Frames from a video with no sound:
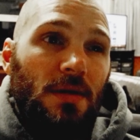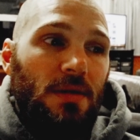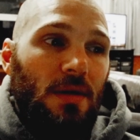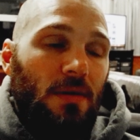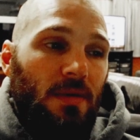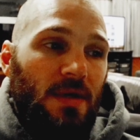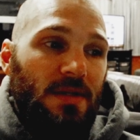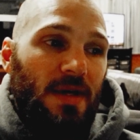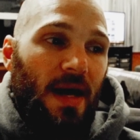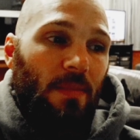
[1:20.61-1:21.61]
So, what
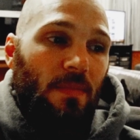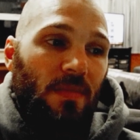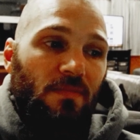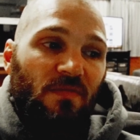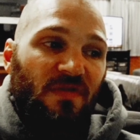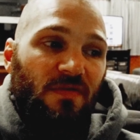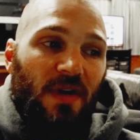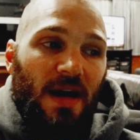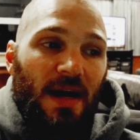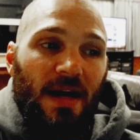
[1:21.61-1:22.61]
is that,
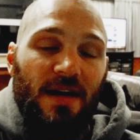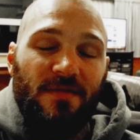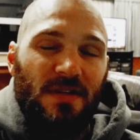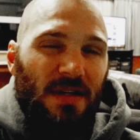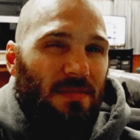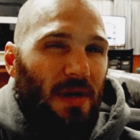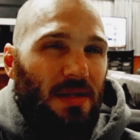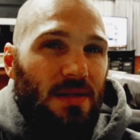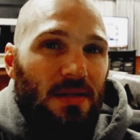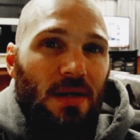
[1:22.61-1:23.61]
five, six
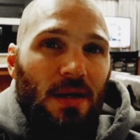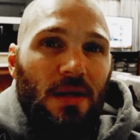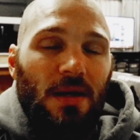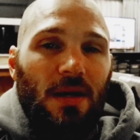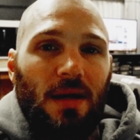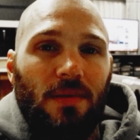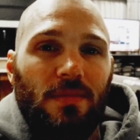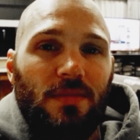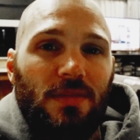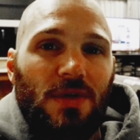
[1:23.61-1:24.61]
months? um,
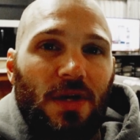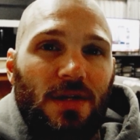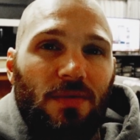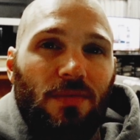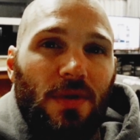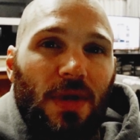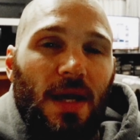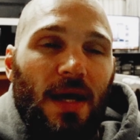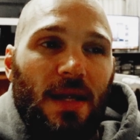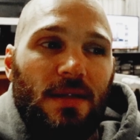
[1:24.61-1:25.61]
started to really
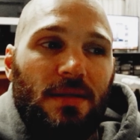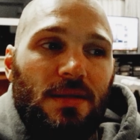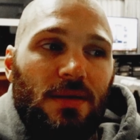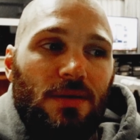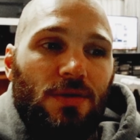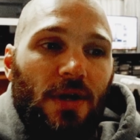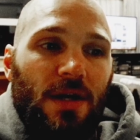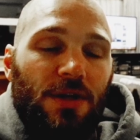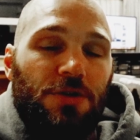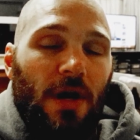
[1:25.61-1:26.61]
get into
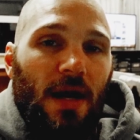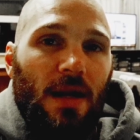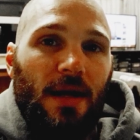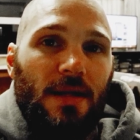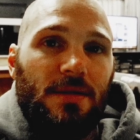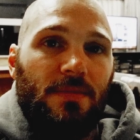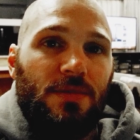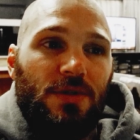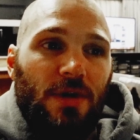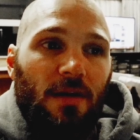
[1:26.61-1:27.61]
trying to train and get some
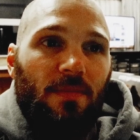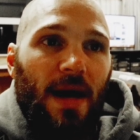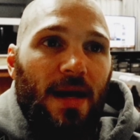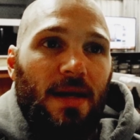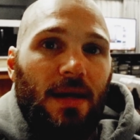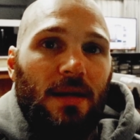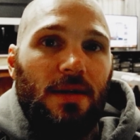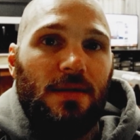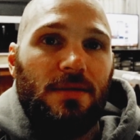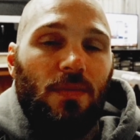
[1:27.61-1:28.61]
strength back in
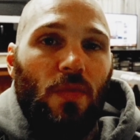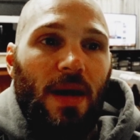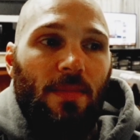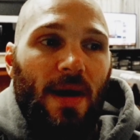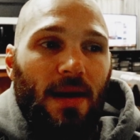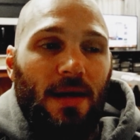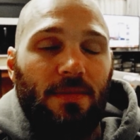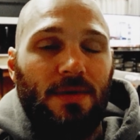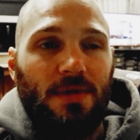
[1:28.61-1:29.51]
and some weight back up.